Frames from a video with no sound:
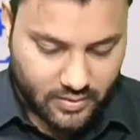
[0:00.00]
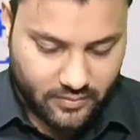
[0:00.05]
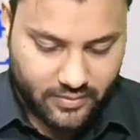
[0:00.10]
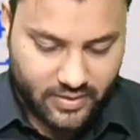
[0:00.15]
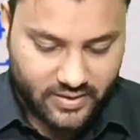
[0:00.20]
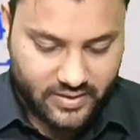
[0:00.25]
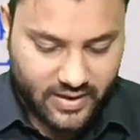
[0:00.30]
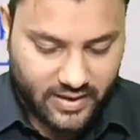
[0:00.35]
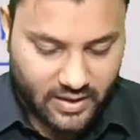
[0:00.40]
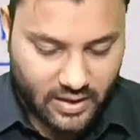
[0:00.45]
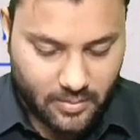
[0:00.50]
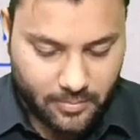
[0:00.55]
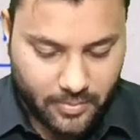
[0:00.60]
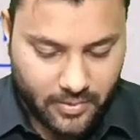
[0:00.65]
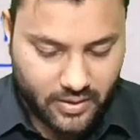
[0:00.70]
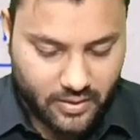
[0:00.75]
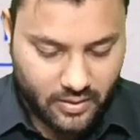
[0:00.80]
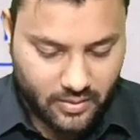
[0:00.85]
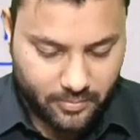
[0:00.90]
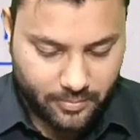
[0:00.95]
The vaginal
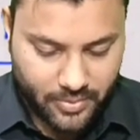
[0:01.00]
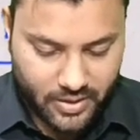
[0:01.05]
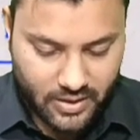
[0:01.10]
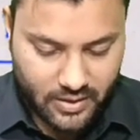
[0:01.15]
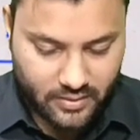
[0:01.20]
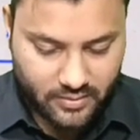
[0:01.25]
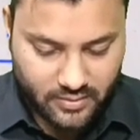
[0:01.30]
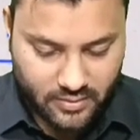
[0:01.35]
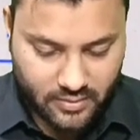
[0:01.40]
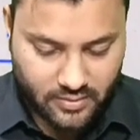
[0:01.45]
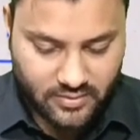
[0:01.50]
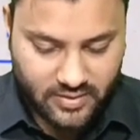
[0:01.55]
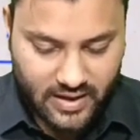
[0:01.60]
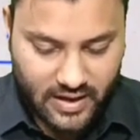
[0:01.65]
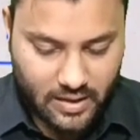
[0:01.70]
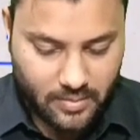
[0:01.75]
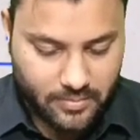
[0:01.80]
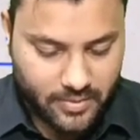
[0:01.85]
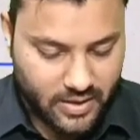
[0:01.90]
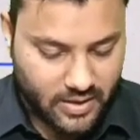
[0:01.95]
pH in
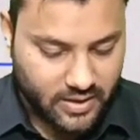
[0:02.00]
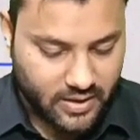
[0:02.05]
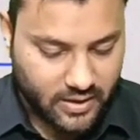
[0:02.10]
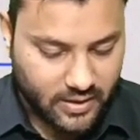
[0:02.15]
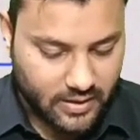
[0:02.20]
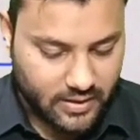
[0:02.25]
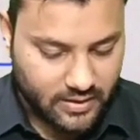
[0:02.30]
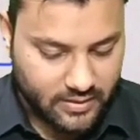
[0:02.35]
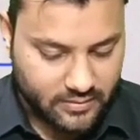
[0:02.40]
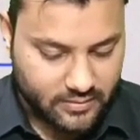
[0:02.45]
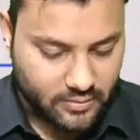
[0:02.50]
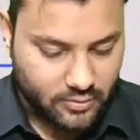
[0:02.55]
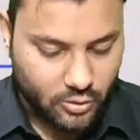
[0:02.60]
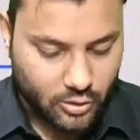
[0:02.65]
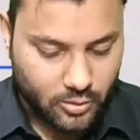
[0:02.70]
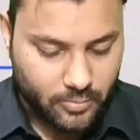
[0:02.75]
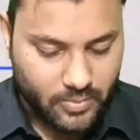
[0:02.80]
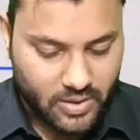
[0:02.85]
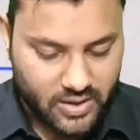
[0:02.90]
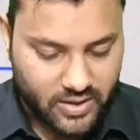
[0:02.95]
childbearing age
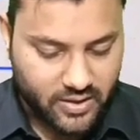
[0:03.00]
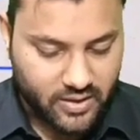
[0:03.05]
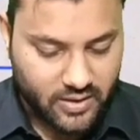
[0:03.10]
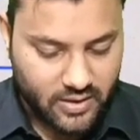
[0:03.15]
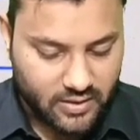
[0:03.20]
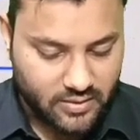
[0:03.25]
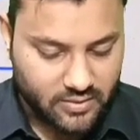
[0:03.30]
normally